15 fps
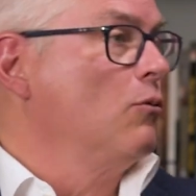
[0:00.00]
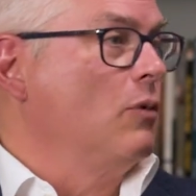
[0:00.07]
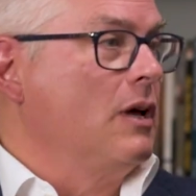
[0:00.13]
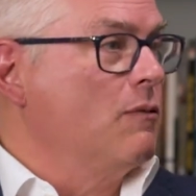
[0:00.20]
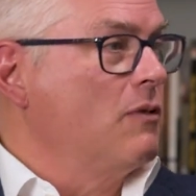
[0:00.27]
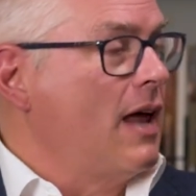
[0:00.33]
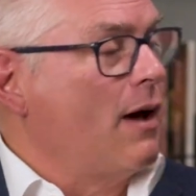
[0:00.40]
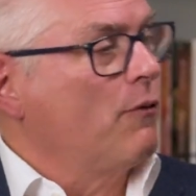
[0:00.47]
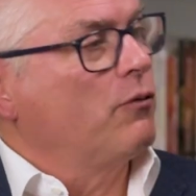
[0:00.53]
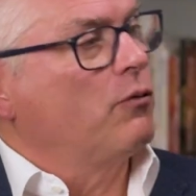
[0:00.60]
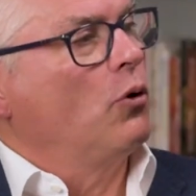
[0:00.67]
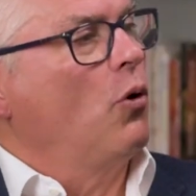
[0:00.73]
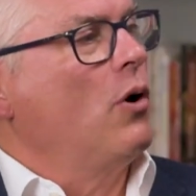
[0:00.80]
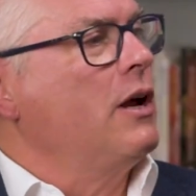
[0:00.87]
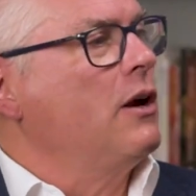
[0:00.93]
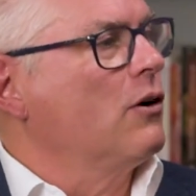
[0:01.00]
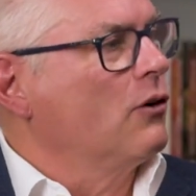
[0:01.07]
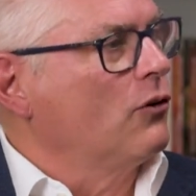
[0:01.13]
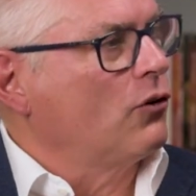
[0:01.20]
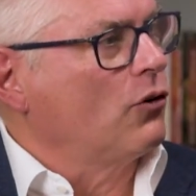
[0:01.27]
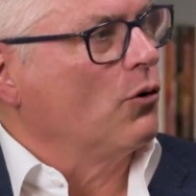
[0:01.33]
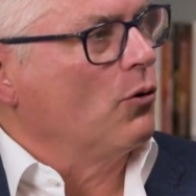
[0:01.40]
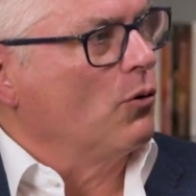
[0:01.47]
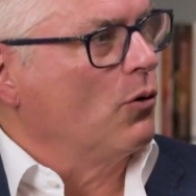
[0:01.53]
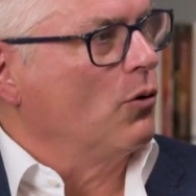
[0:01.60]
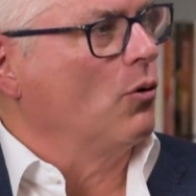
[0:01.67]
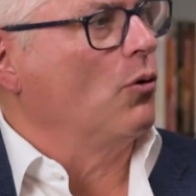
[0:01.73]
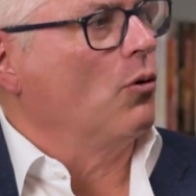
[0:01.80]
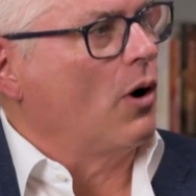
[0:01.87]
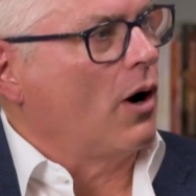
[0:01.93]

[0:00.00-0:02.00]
We even have lawyers who